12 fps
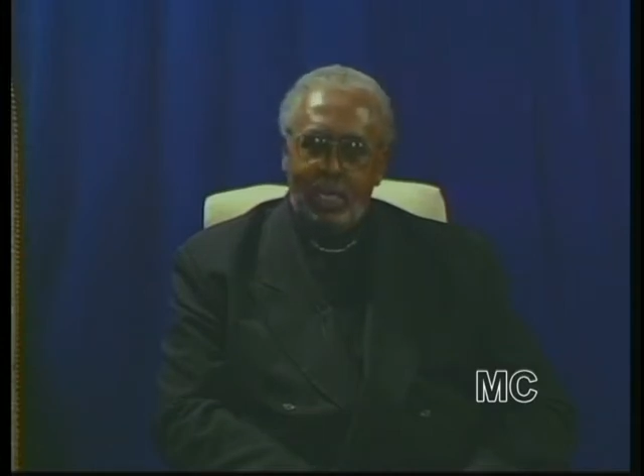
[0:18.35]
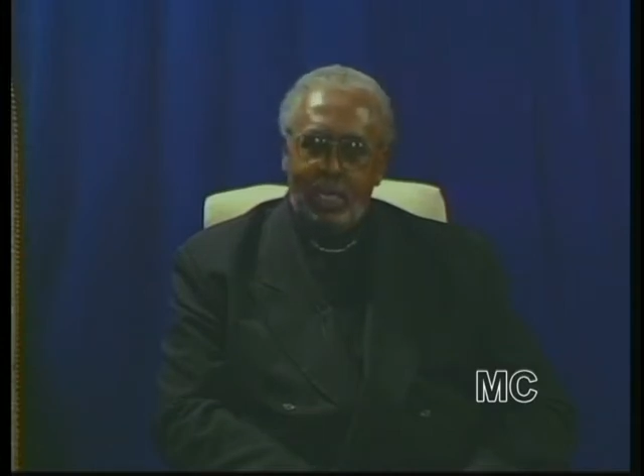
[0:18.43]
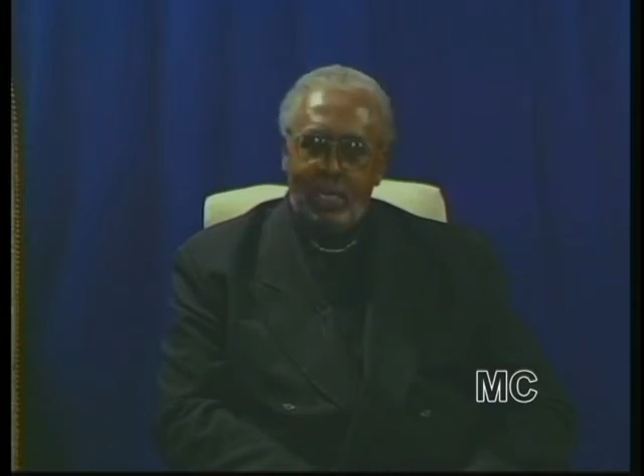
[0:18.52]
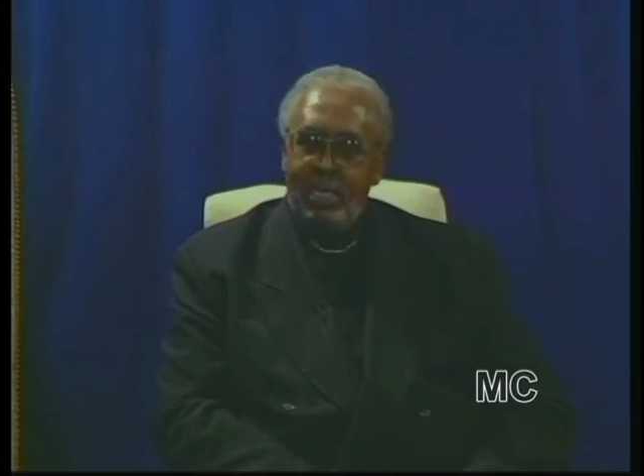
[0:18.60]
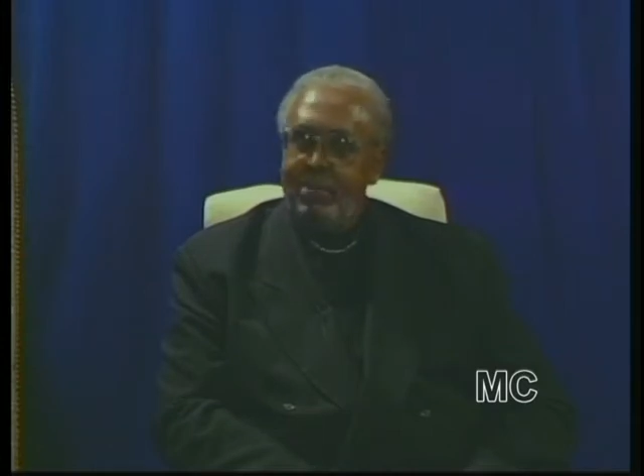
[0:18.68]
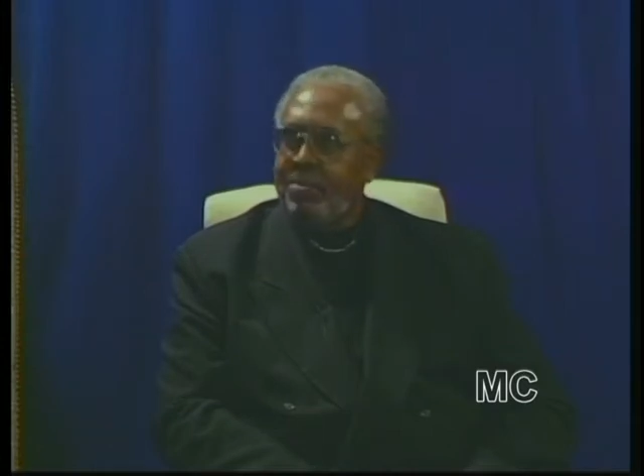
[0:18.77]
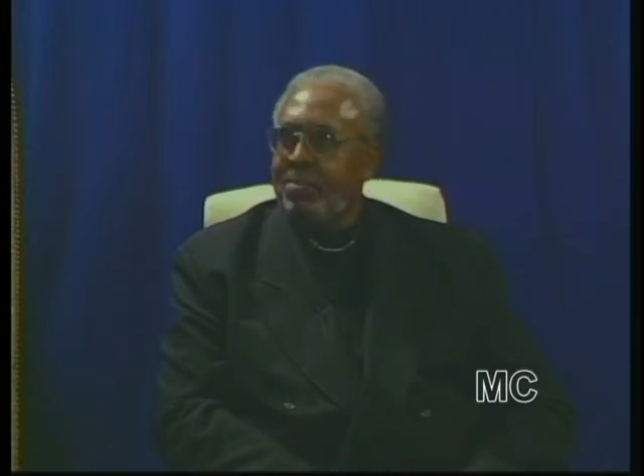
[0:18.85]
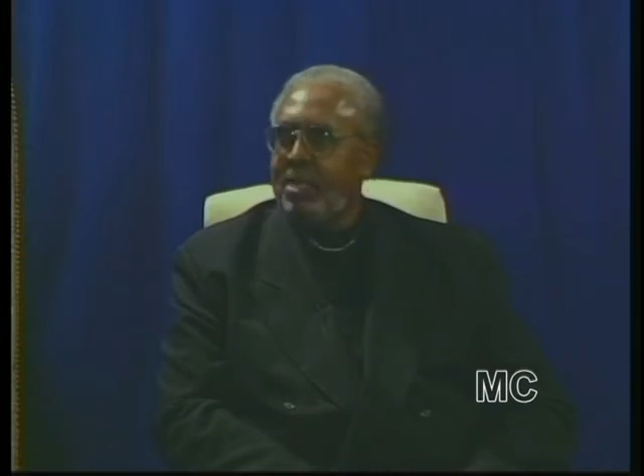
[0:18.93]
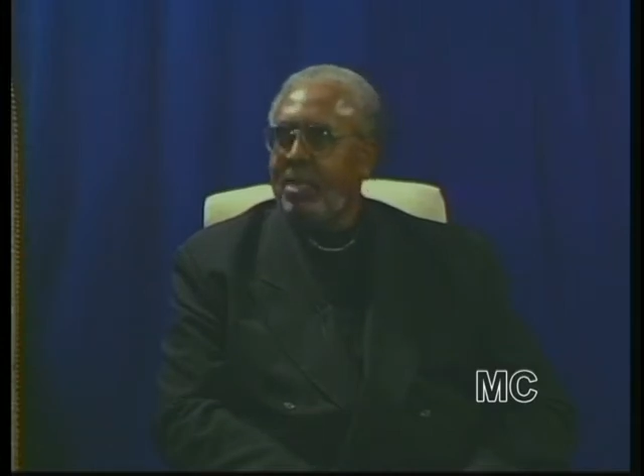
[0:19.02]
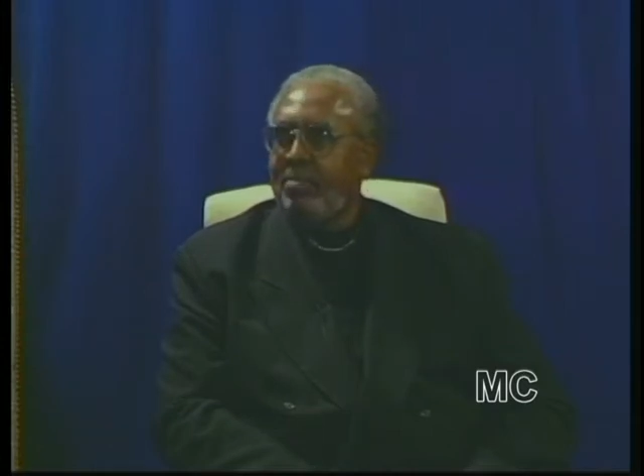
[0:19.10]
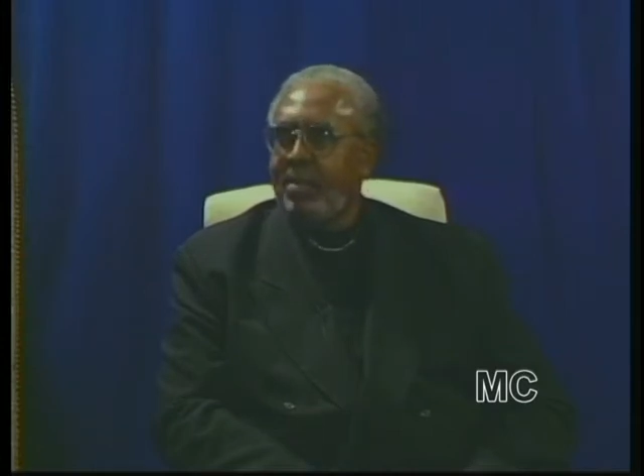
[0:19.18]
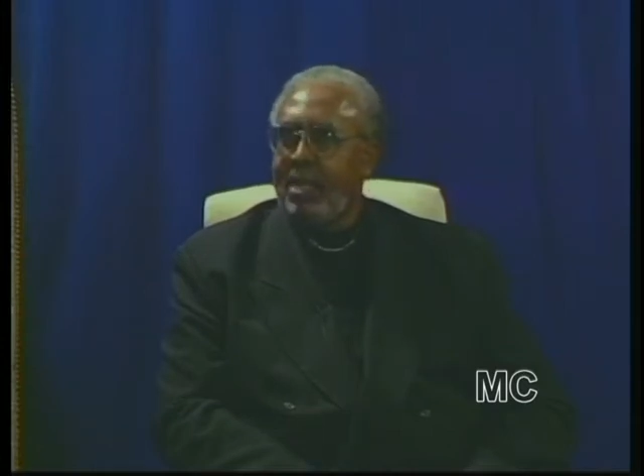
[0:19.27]
and it leaped
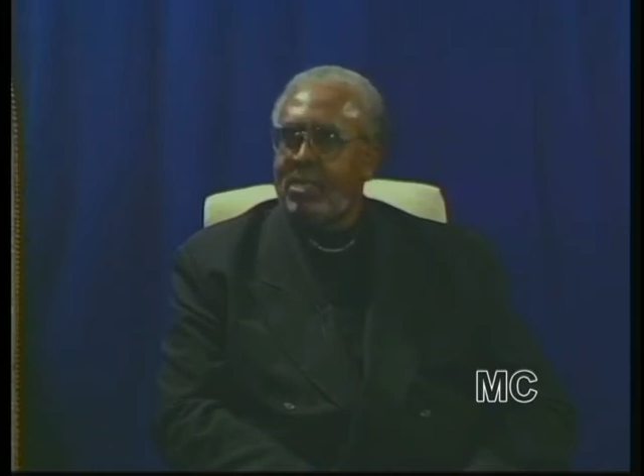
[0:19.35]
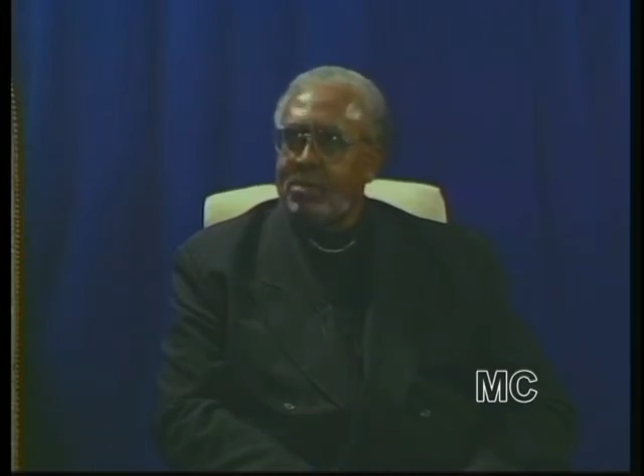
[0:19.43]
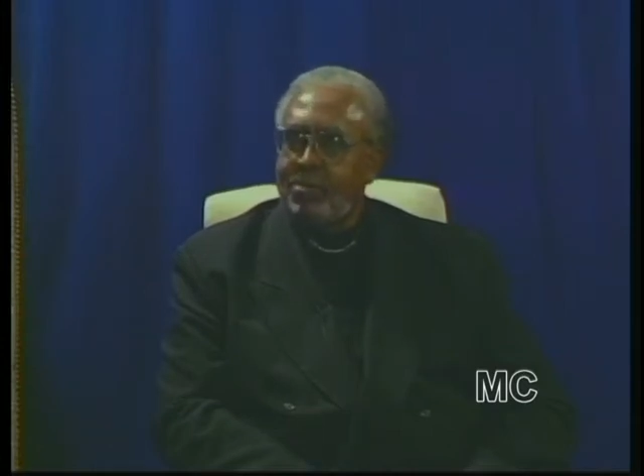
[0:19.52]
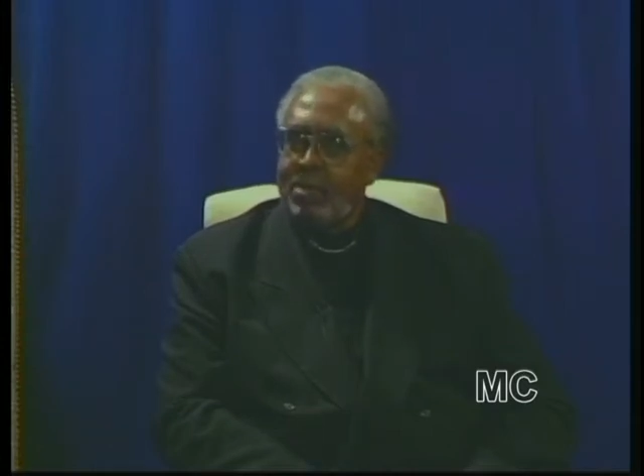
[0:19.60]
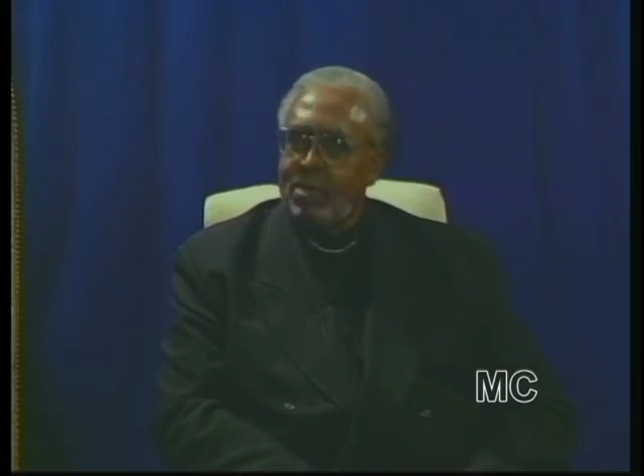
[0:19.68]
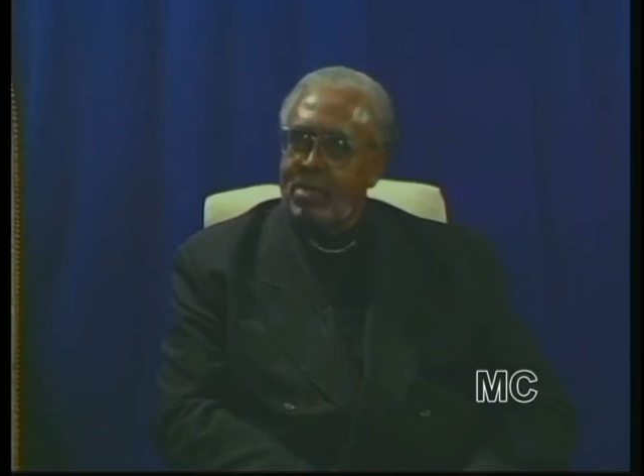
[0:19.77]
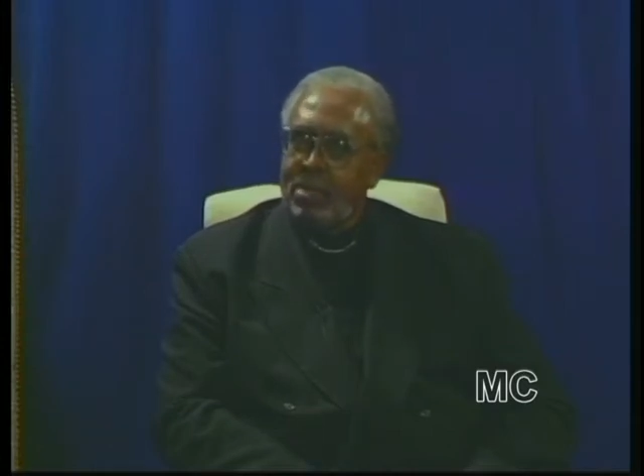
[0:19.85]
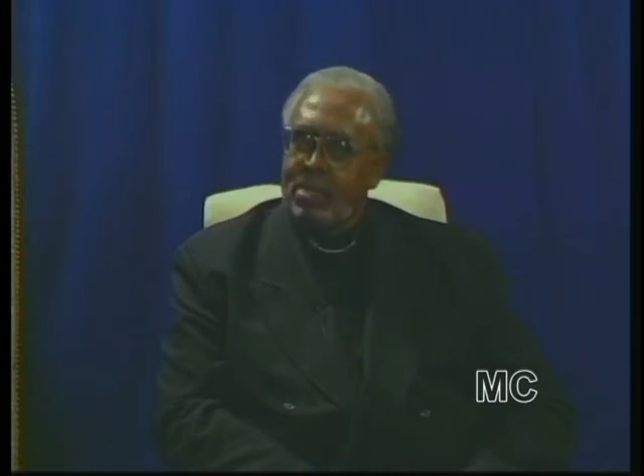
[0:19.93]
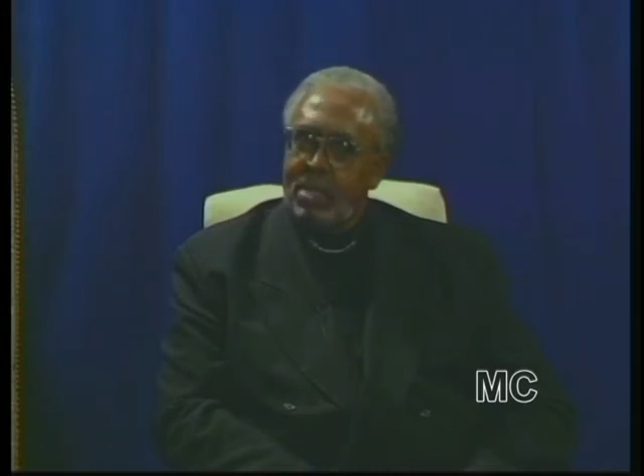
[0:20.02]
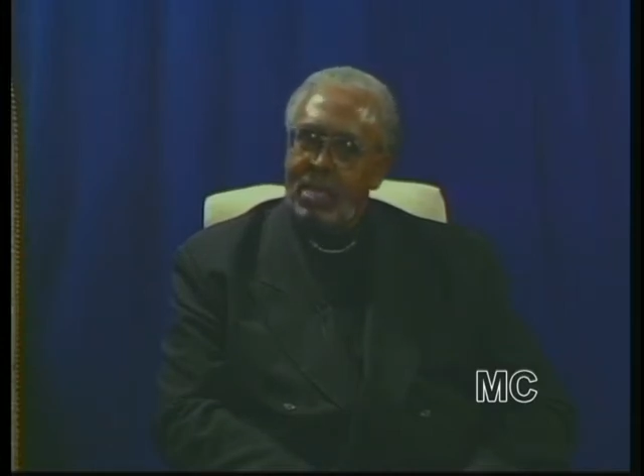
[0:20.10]
into my spirit.